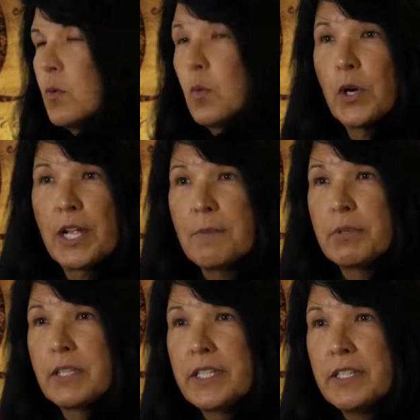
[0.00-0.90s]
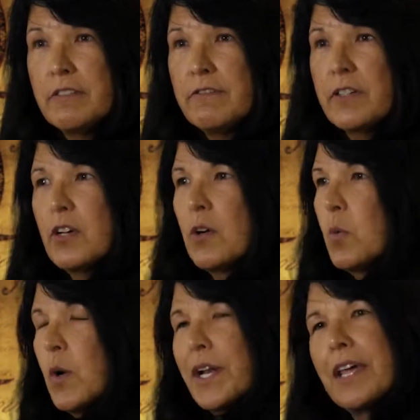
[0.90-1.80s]
what I believe,
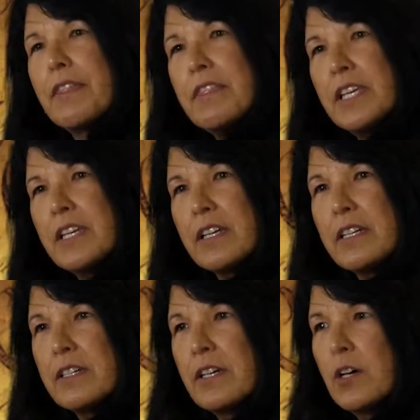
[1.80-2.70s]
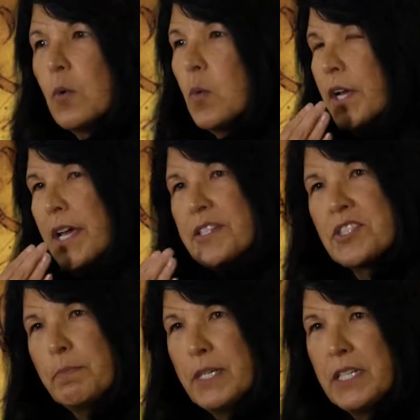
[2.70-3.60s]
what I think, what I
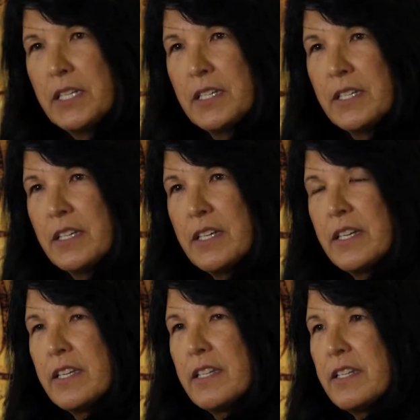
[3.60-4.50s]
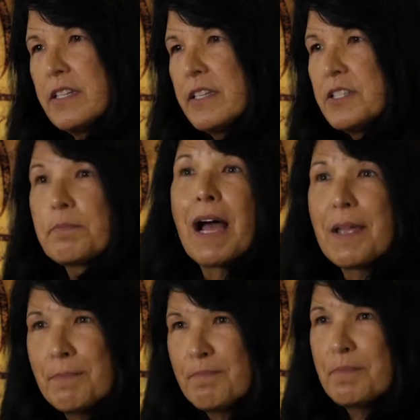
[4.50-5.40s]
speak is my